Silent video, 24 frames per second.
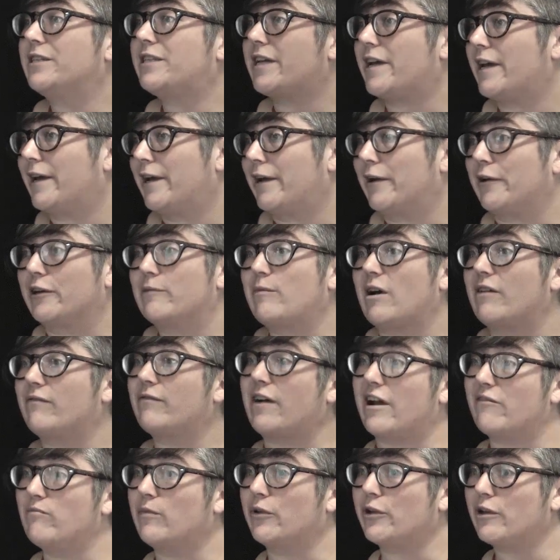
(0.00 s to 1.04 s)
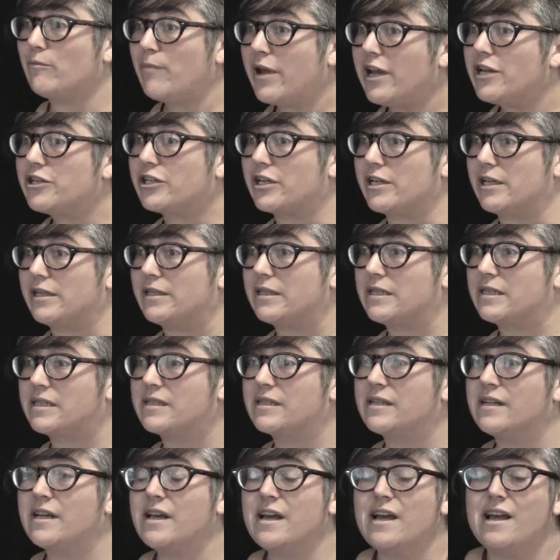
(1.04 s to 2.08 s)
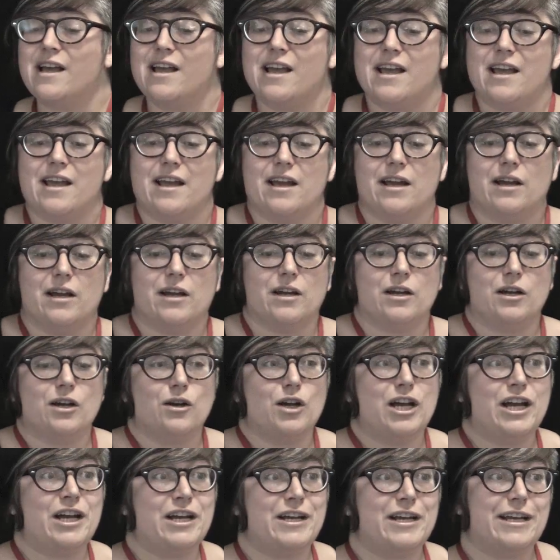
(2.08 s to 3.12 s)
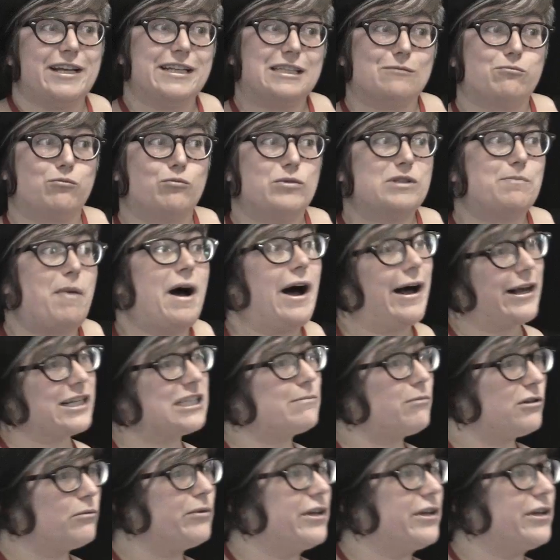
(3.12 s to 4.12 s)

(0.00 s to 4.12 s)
day on about 5 million patients, it was possible